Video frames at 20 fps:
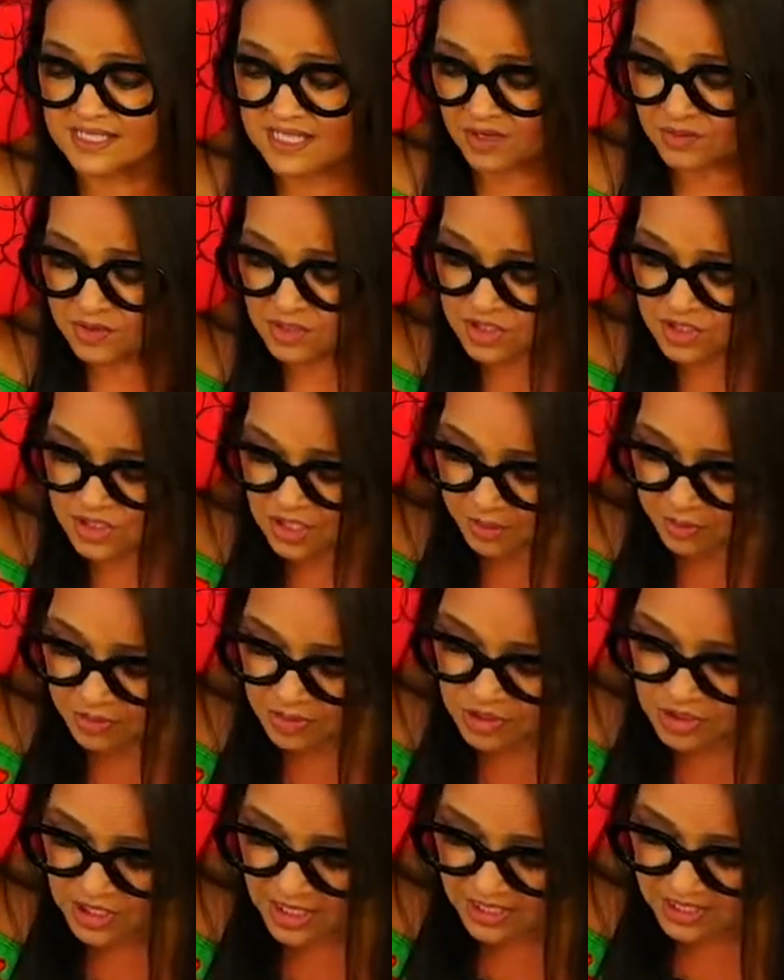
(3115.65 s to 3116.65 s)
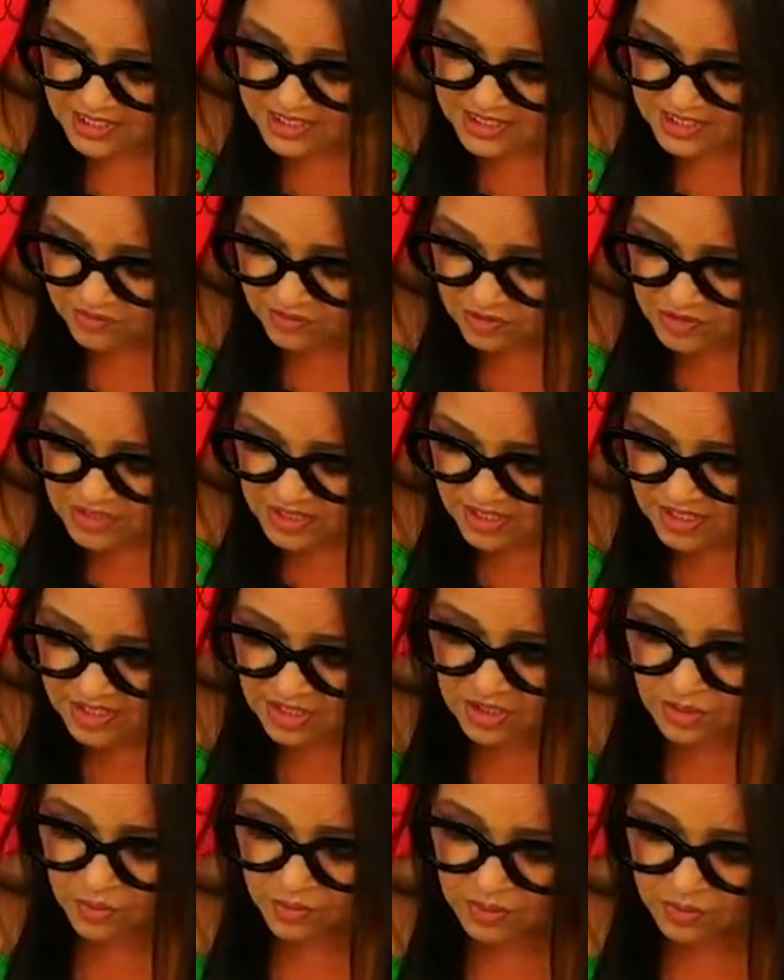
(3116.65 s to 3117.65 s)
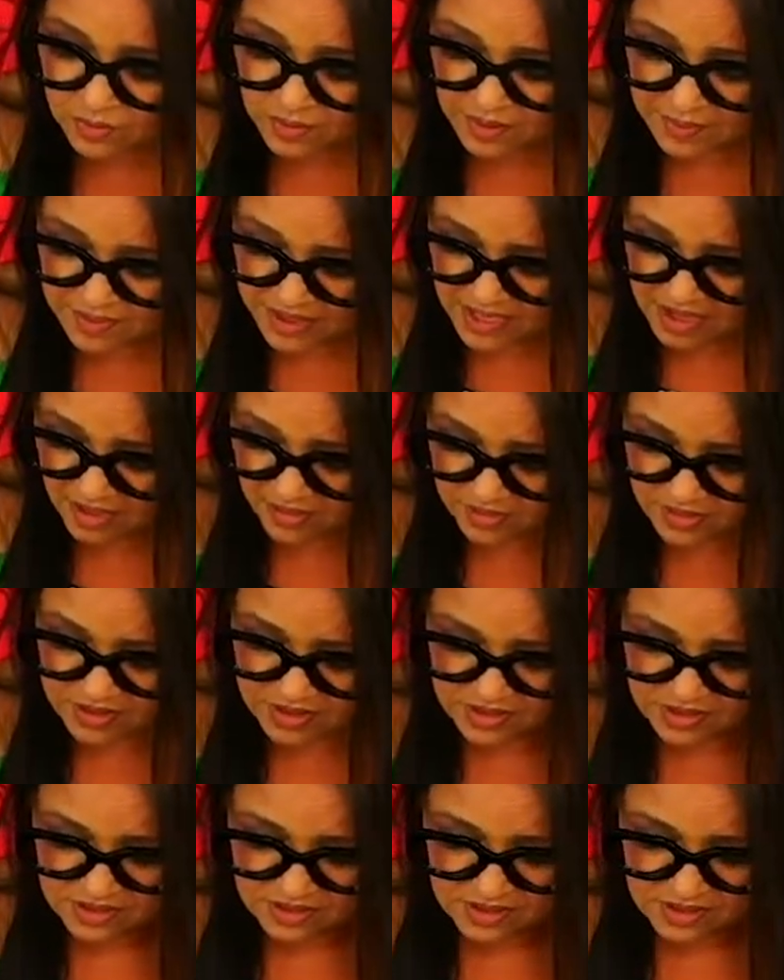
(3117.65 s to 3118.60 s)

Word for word: Now double check and see if there's anything you wanna rub out.